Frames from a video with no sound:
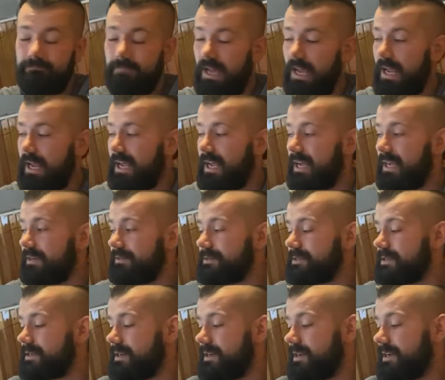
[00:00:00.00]

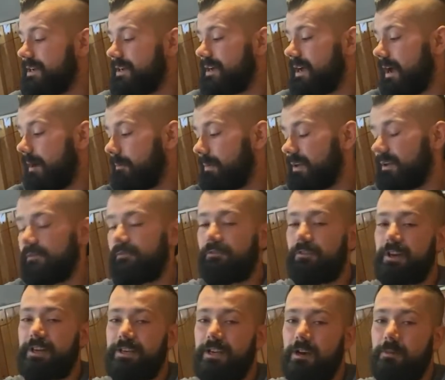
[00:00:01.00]
And I'm a little
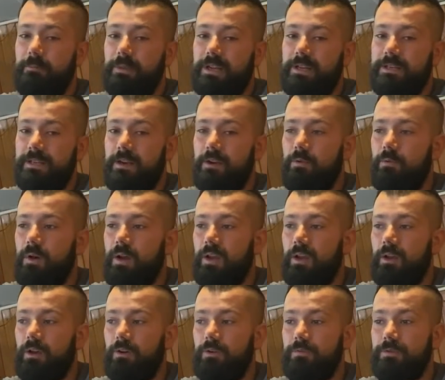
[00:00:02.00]
freaked out because I don't want
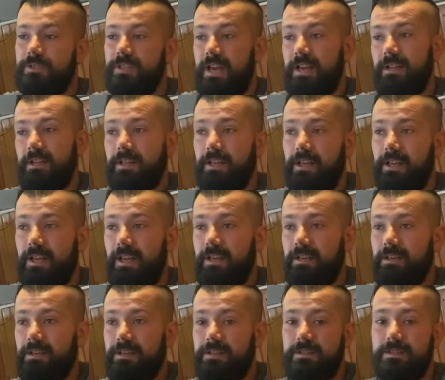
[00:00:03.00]
to go cycling
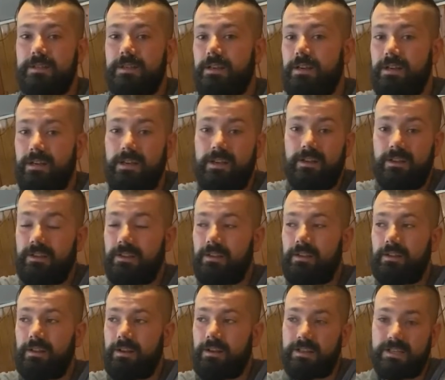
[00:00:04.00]
again, because
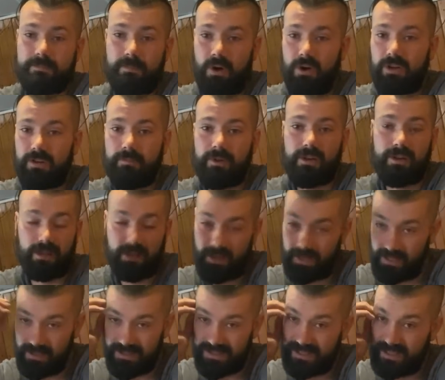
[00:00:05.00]
in a small community,
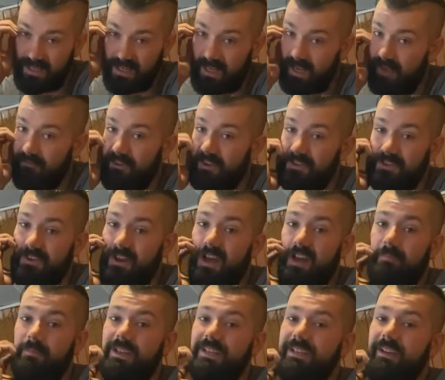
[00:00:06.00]
like in the city, I felt
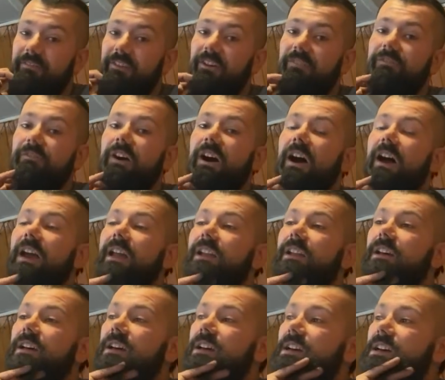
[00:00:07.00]
anonymous. I felt fine.
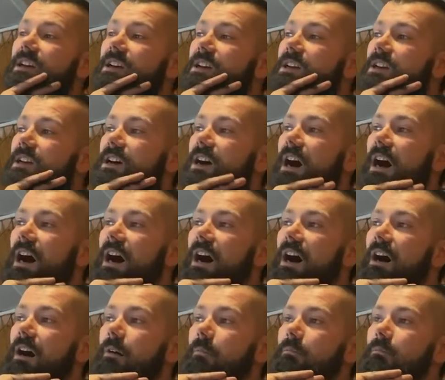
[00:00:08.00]

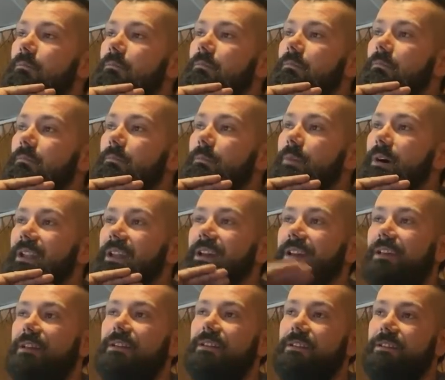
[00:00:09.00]
But
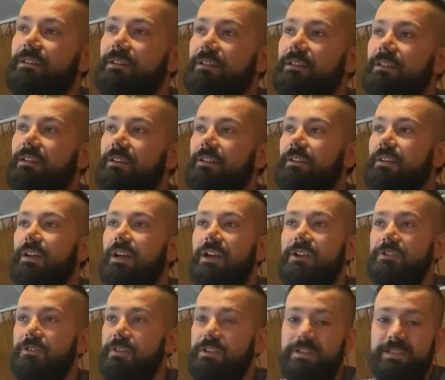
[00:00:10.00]
like here in the
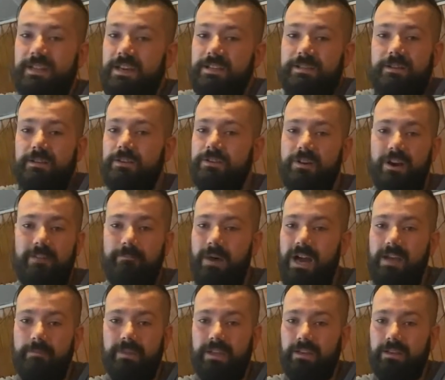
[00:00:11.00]
country, these guys are going to drive
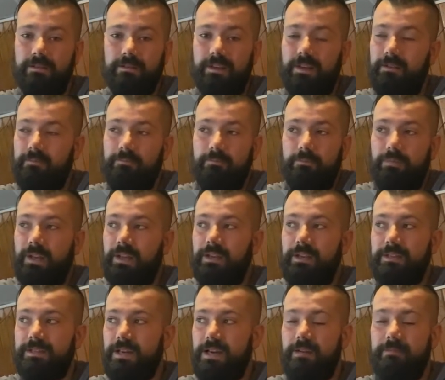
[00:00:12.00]
by me like
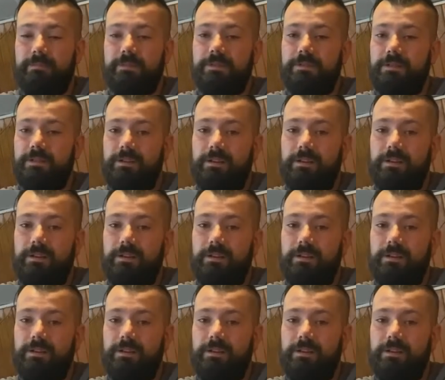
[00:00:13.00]
plenty of times.